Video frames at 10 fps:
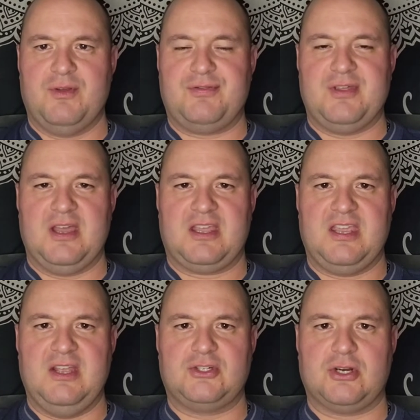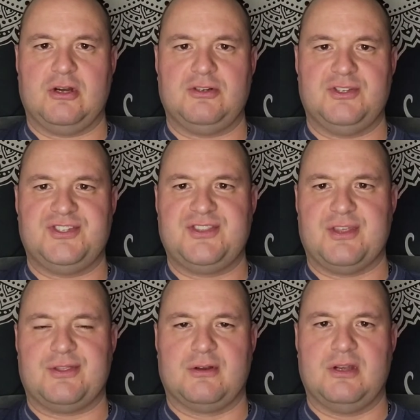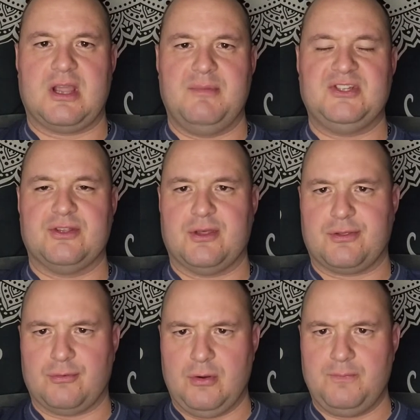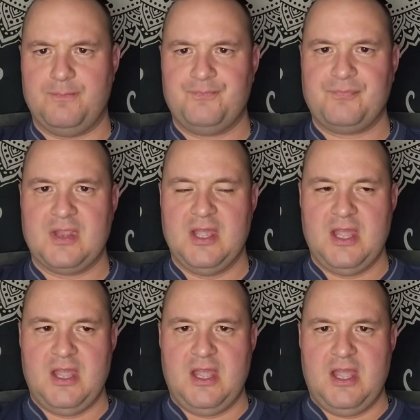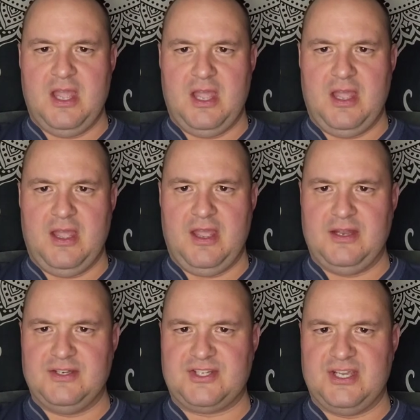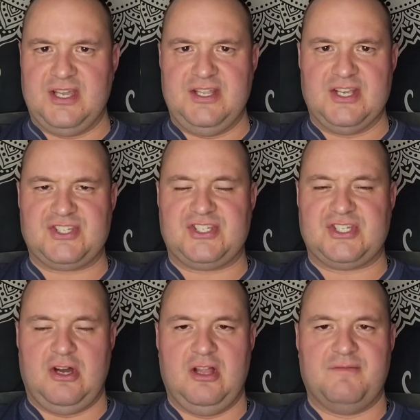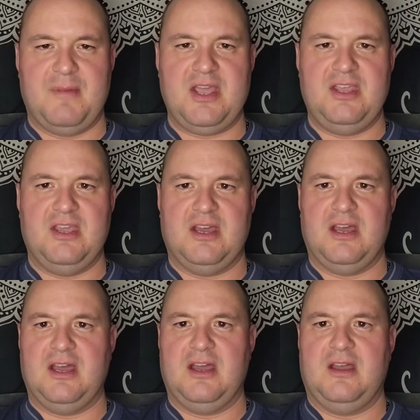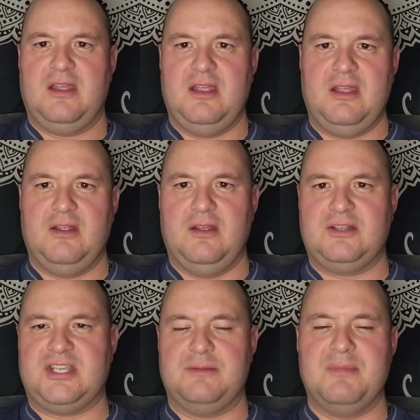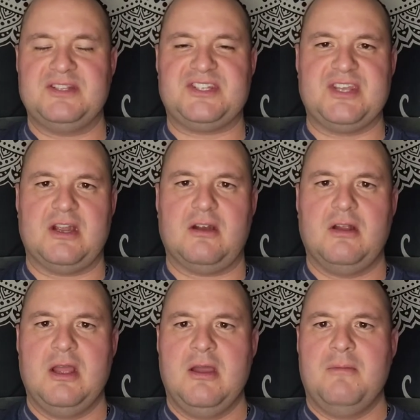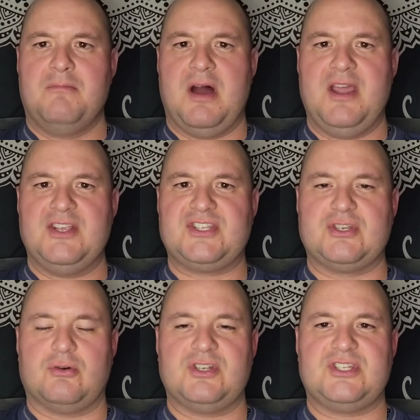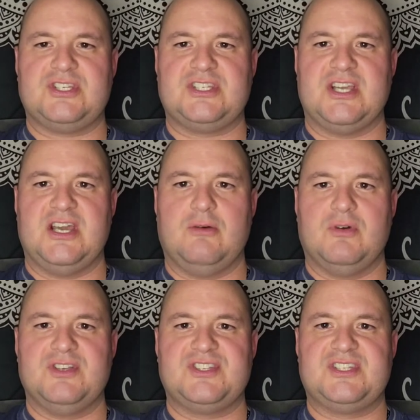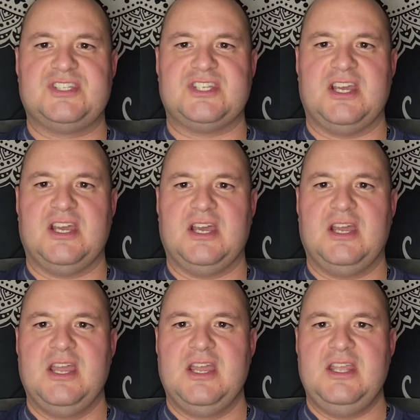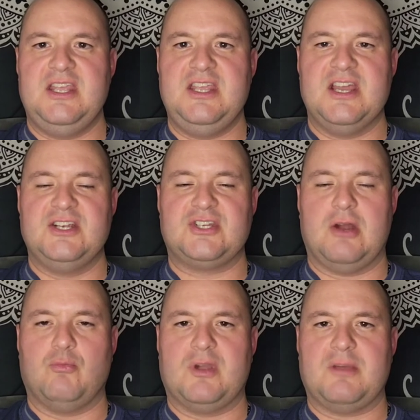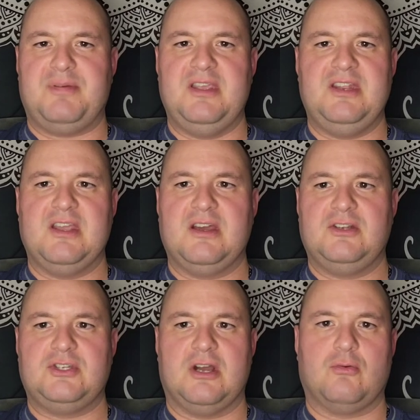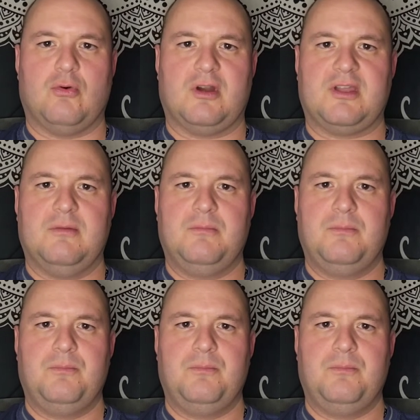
with uh, King Charles III coming to the throne. And yes, all of my tidbits there, my source was en.wikipedia.org.